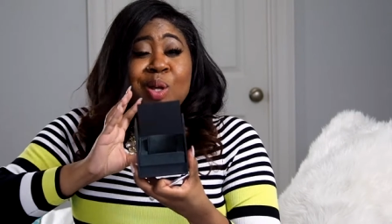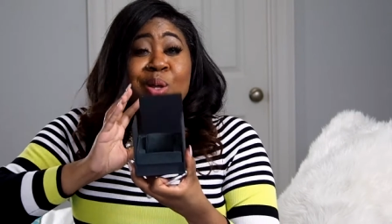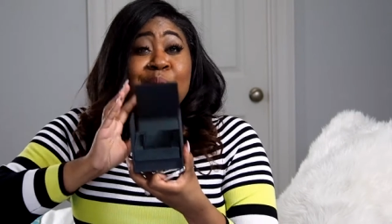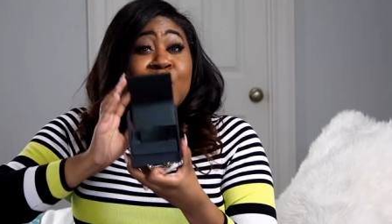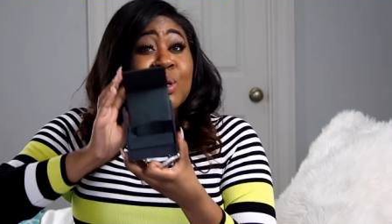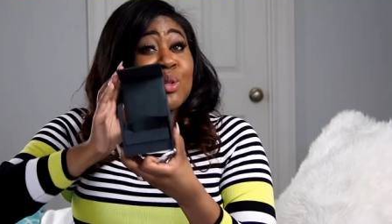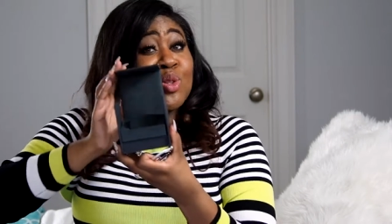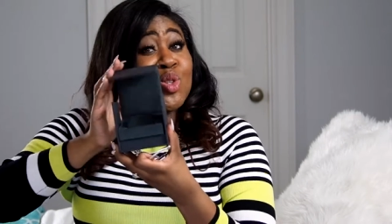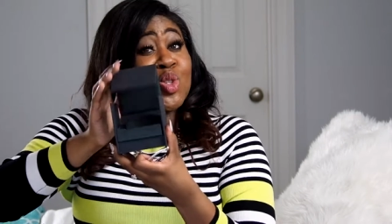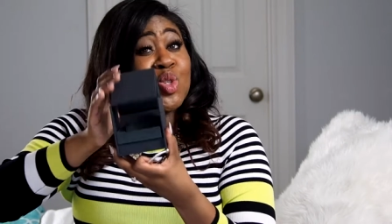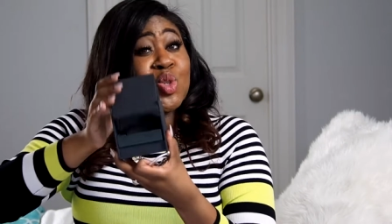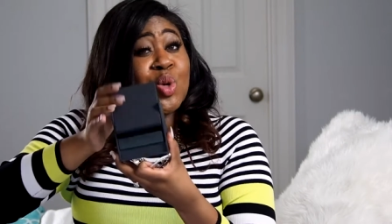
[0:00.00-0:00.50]
You
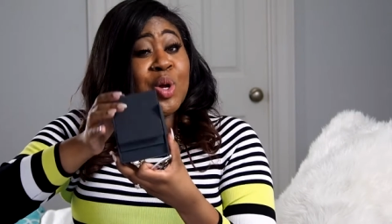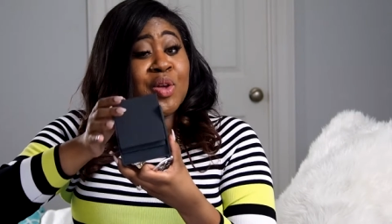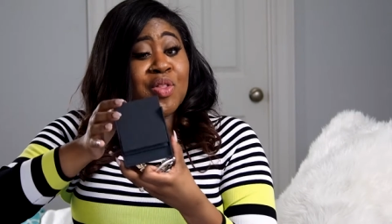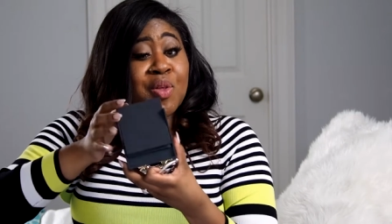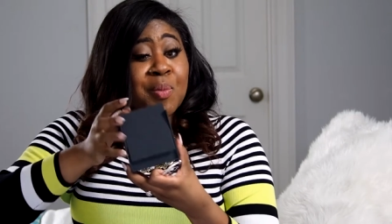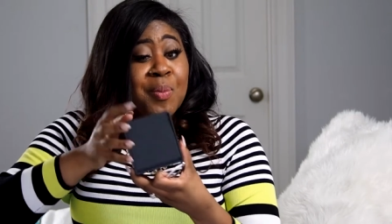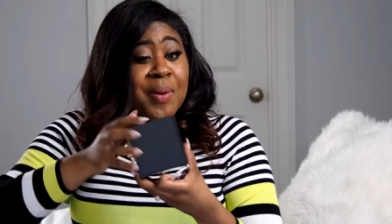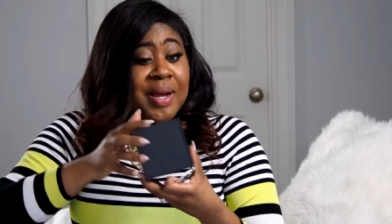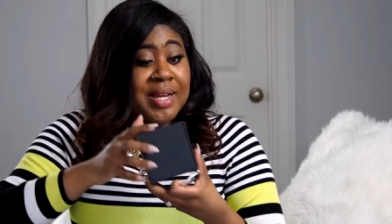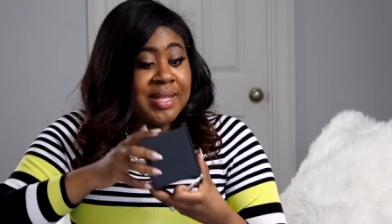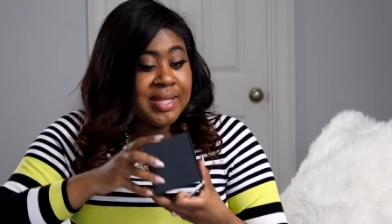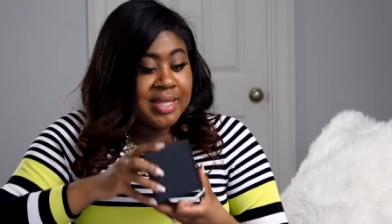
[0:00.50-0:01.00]
can store the
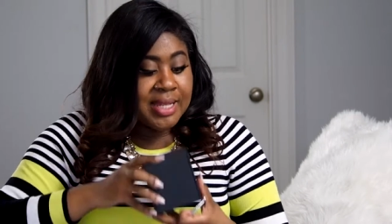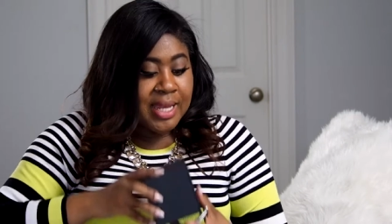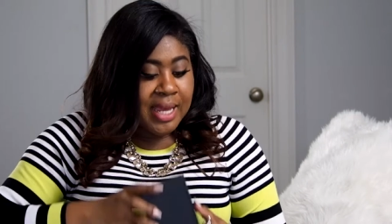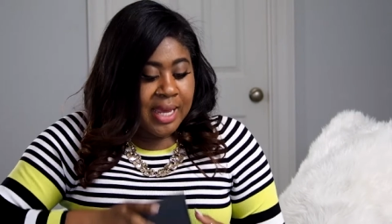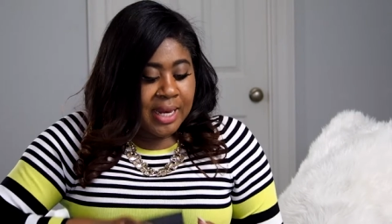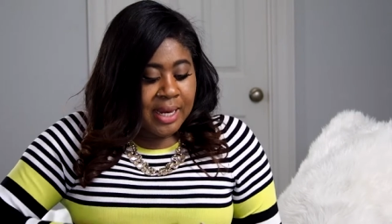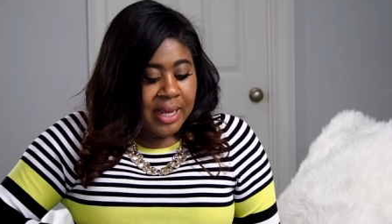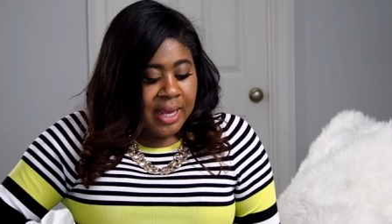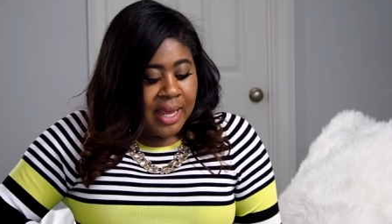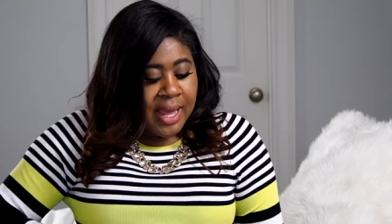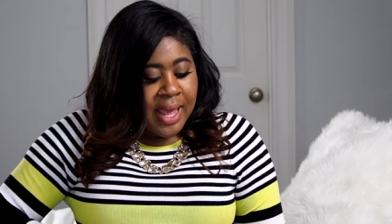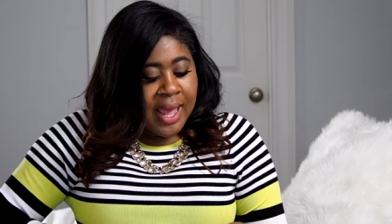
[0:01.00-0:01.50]

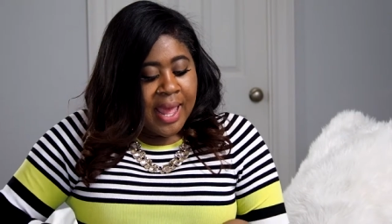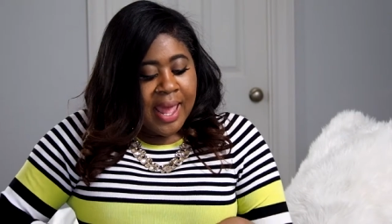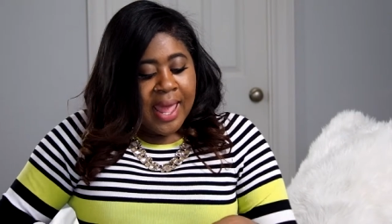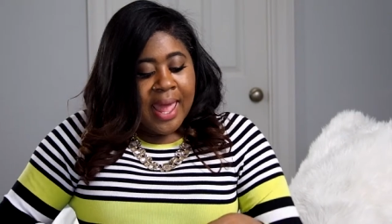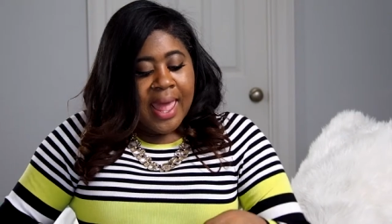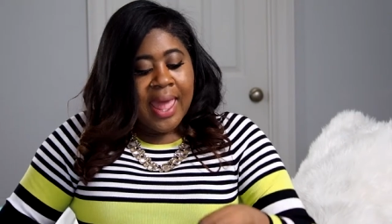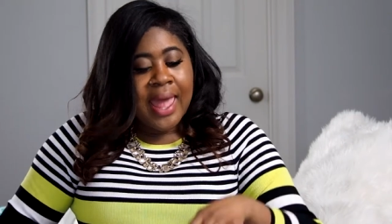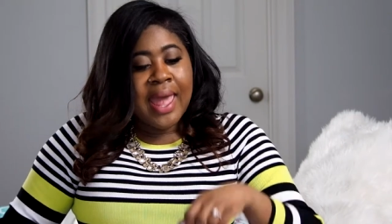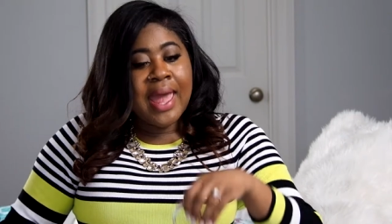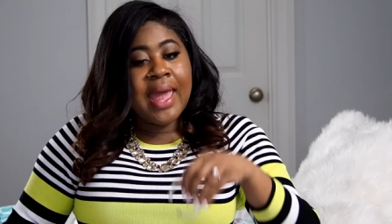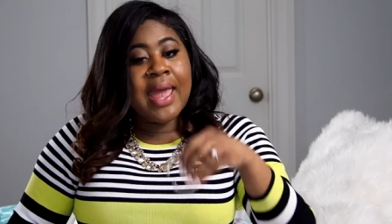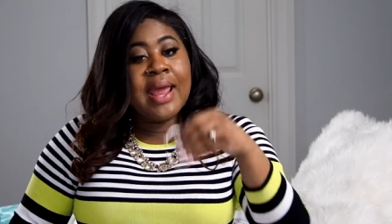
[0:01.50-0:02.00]
bracelet.
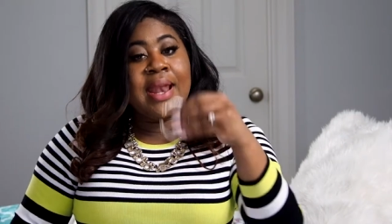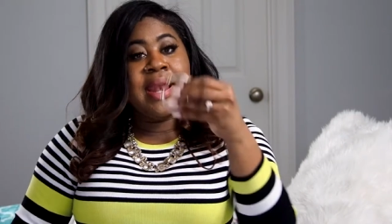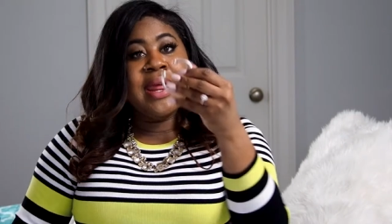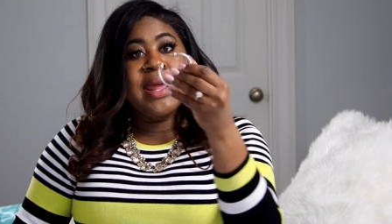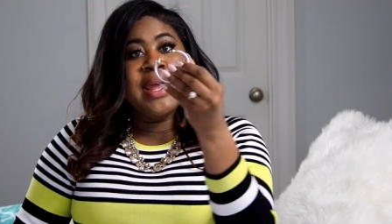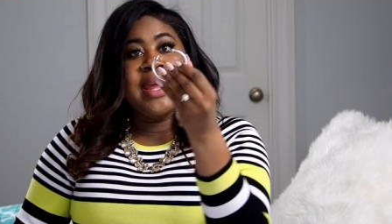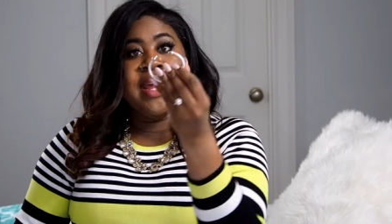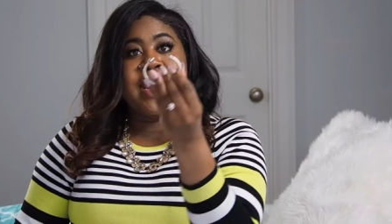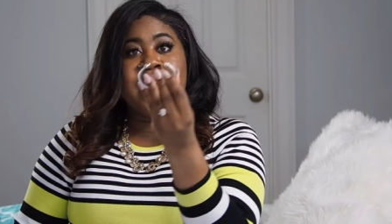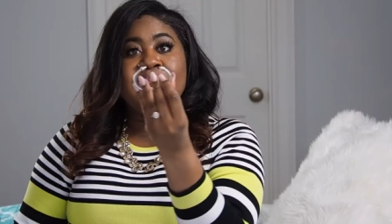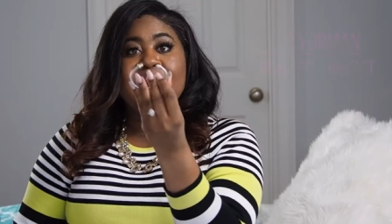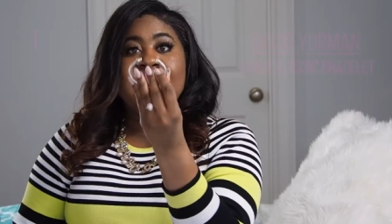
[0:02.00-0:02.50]
And
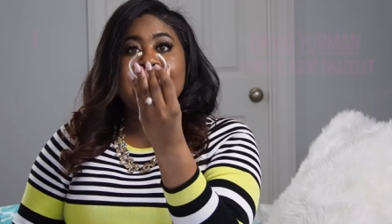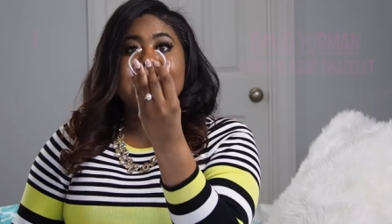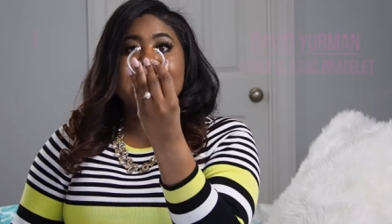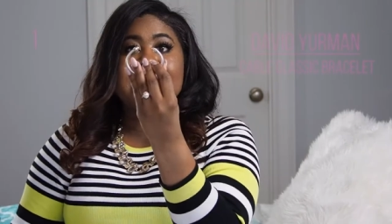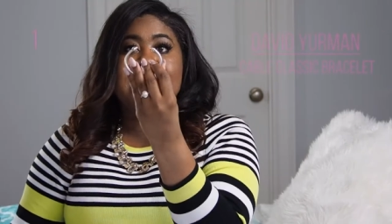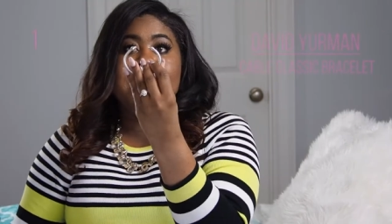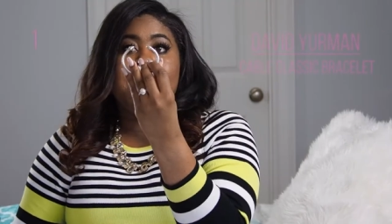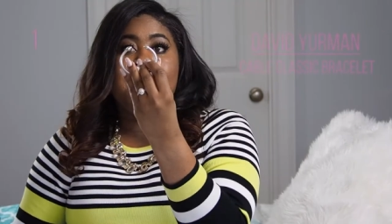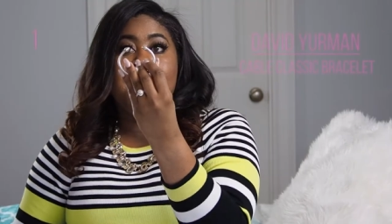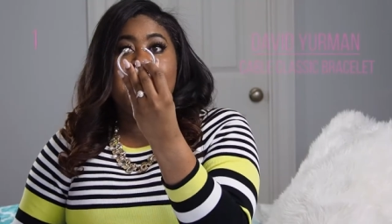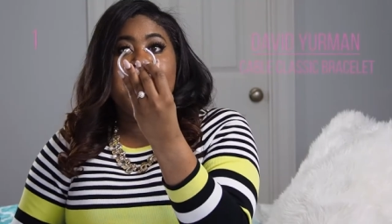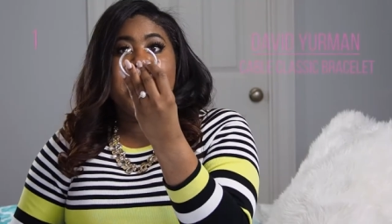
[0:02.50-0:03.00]
here
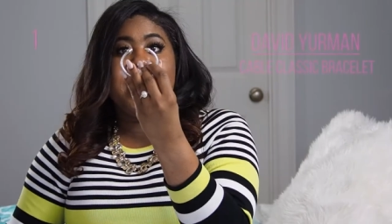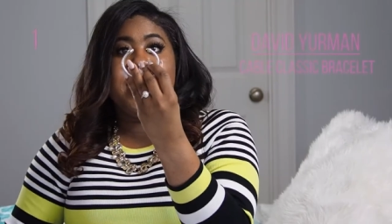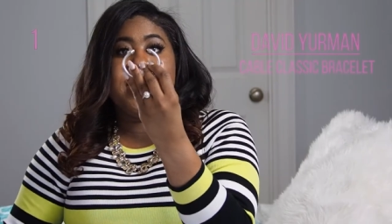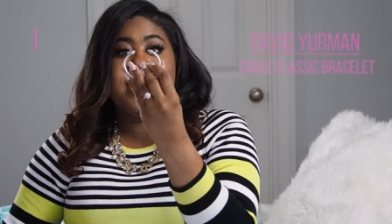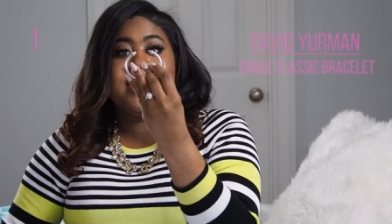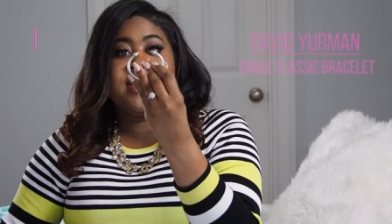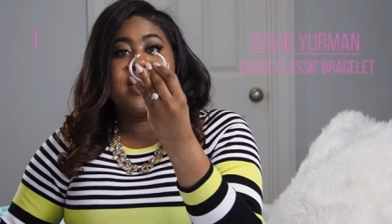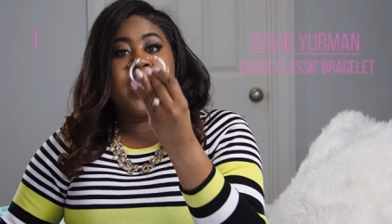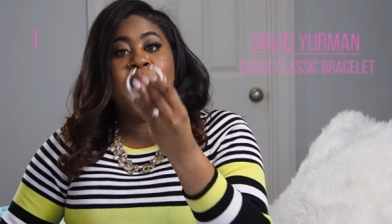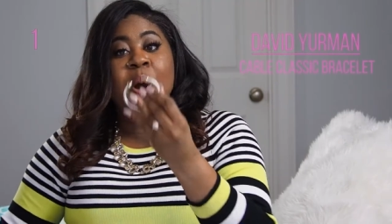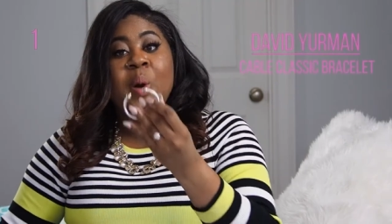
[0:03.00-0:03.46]
is the piece.